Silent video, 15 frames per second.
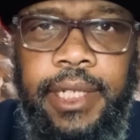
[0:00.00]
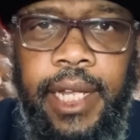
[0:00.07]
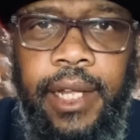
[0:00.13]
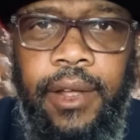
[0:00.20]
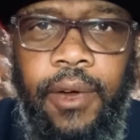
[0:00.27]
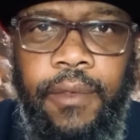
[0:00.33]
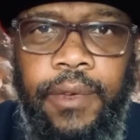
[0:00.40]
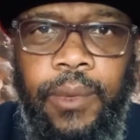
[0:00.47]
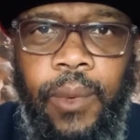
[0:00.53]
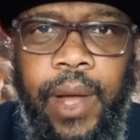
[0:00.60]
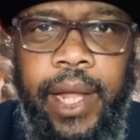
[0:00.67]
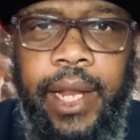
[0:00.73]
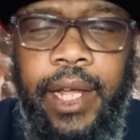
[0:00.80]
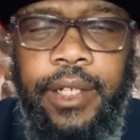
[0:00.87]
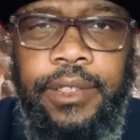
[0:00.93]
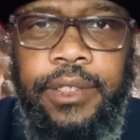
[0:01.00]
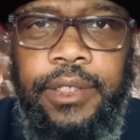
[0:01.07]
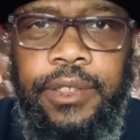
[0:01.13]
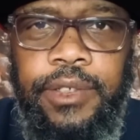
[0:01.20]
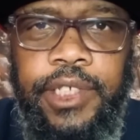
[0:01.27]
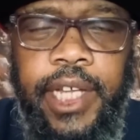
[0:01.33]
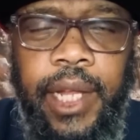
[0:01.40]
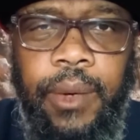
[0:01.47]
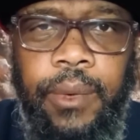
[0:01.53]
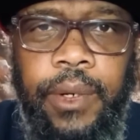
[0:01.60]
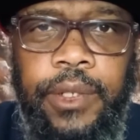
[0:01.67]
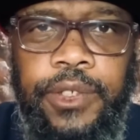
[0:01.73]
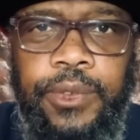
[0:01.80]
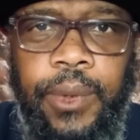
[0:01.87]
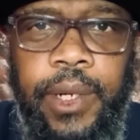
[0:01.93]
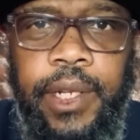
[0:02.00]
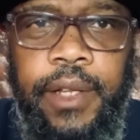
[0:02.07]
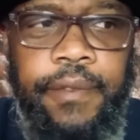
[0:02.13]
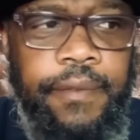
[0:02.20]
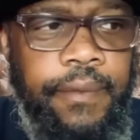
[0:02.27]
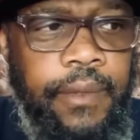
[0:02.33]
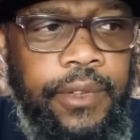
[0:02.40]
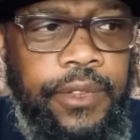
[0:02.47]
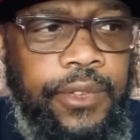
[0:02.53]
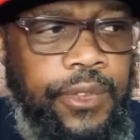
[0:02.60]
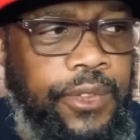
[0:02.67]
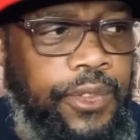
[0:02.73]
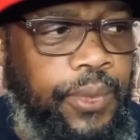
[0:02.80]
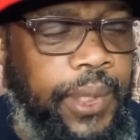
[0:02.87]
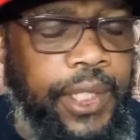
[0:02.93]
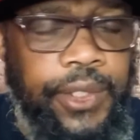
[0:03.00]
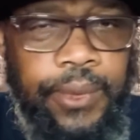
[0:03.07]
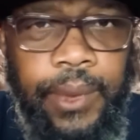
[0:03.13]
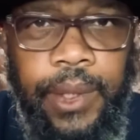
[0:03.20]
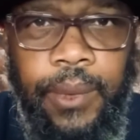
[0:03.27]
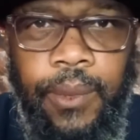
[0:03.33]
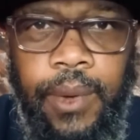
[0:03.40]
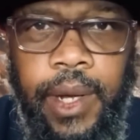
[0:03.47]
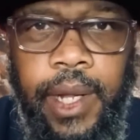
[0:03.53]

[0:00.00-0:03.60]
over the White House until January the 20th, 2021.